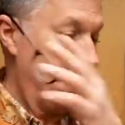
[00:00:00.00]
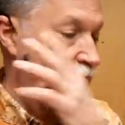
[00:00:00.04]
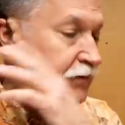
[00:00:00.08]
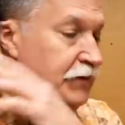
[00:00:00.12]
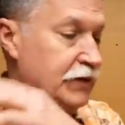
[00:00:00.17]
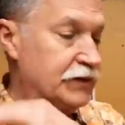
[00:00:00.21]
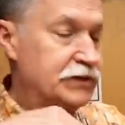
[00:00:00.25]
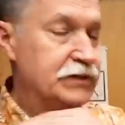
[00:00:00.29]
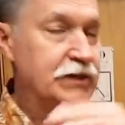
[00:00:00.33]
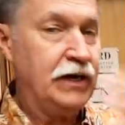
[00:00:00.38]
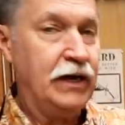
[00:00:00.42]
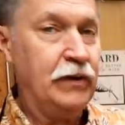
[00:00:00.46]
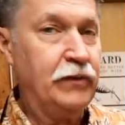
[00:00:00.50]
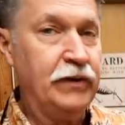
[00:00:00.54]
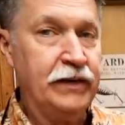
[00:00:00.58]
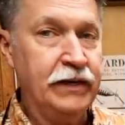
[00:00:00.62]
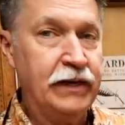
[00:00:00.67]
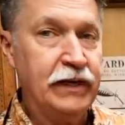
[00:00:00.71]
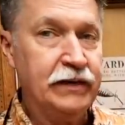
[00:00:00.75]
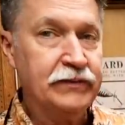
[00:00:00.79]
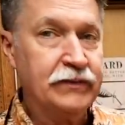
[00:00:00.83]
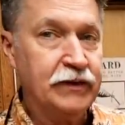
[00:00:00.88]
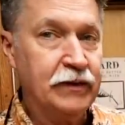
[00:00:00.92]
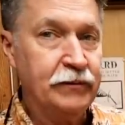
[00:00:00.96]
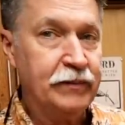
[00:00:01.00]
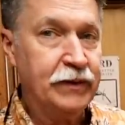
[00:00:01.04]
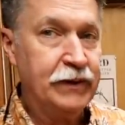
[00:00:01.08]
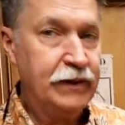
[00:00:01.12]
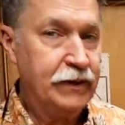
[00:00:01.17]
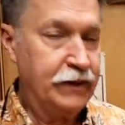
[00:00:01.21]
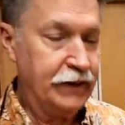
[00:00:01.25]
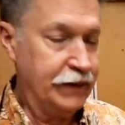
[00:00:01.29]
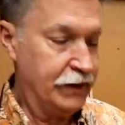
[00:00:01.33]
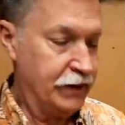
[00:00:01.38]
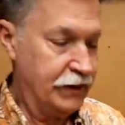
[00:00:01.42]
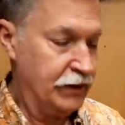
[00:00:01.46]
There's not one out there,
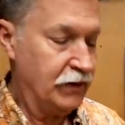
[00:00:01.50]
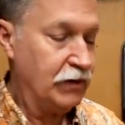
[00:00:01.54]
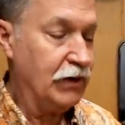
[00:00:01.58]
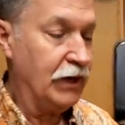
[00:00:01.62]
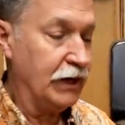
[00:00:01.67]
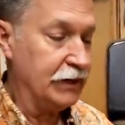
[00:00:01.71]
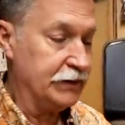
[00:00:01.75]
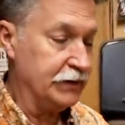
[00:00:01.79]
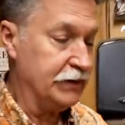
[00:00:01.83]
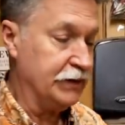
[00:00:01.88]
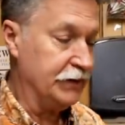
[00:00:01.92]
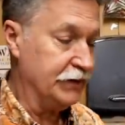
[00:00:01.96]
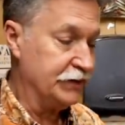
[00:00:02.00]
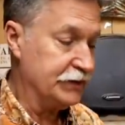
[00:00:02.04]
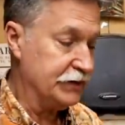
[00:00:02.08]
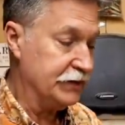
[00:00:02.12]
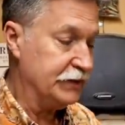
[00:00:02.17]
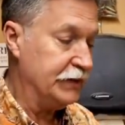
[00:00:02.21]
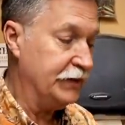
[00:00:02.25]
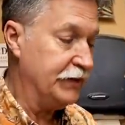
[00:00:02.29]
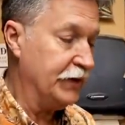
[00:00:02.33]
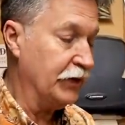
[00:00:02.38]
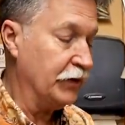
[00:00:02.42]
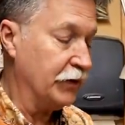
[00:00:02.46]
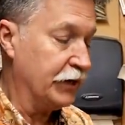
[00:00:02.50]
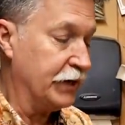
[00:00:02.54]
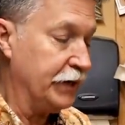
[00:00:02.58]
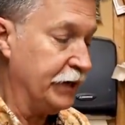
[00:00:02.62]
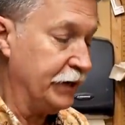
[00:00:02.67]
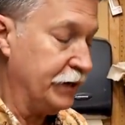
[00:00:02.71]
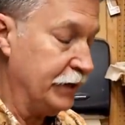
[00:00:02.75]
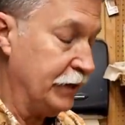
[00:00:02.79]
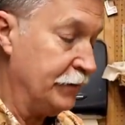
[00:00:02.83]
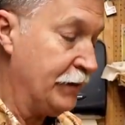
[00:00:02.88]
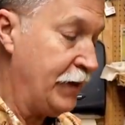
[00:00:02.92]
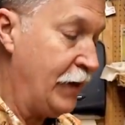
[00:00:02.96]
period, like this that'll
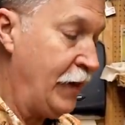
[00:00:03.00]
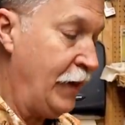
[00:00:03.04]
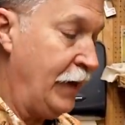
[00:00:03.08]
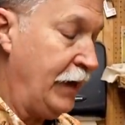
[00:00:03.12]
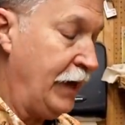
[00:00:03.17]
cut up.